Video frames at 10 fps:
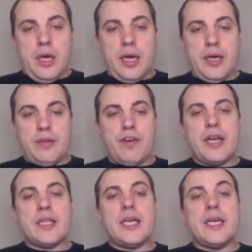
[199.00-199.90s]
And
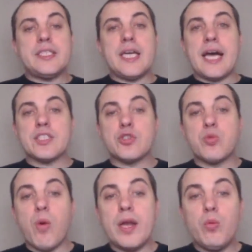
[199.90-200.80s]
finally, Anita asks,
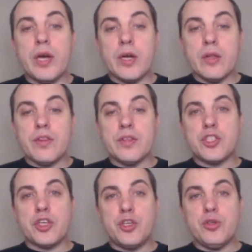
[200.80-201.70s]
when will the
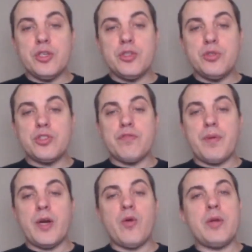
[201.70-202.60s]
secure use of
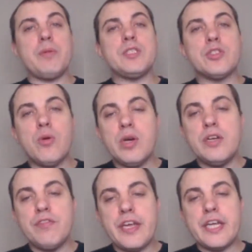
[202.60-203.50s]
Bitcoin be so
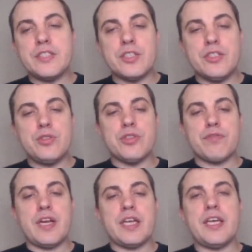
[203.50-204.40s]
convenient and
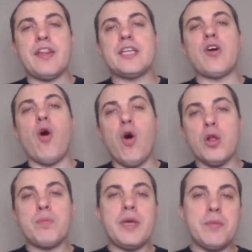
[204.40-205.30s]
user-friendly that
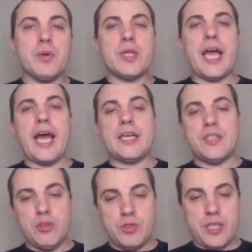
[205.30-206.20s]
all people
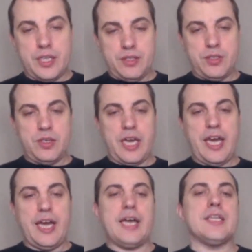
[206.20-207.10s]
can use it?
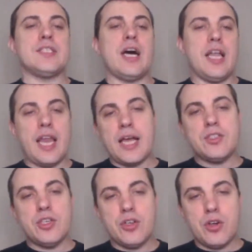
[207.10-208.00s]
And I'll
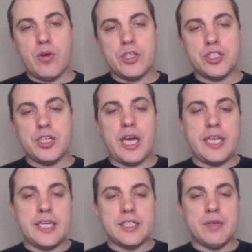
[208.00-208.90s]
answer your question,
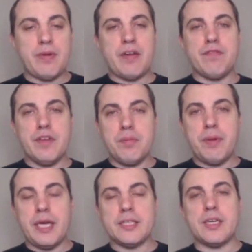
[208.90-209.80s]
Anita, by
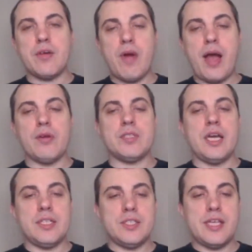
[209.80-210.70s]
flipping it around
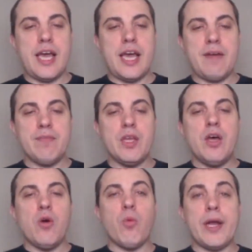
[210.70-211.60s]
and say,
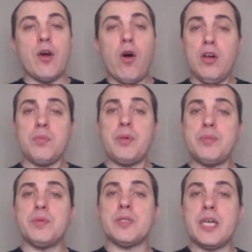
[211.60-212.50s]
when all
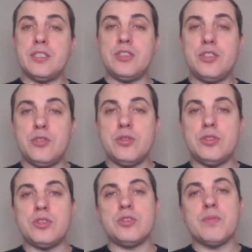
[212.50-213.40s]
people can
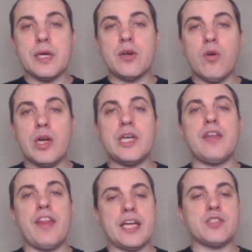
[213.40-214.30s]
use
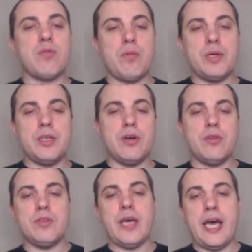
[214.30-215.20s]
Bitcoin, that's when we
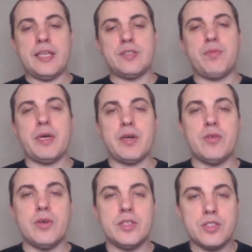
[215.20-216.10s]
know that
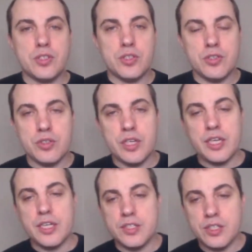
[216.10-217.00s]
Bitcoin's
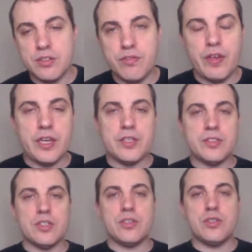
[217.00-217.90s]
security is
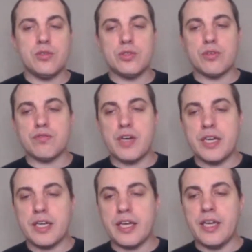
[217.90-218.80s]
convenient and
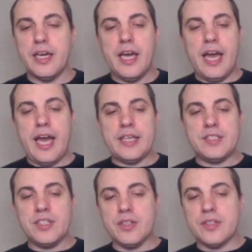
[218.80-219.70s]
user-friendly.
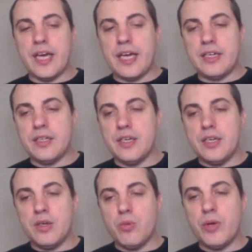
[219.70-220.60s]
Until then,
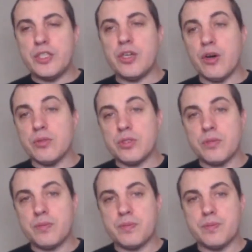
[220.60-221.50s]
we don't.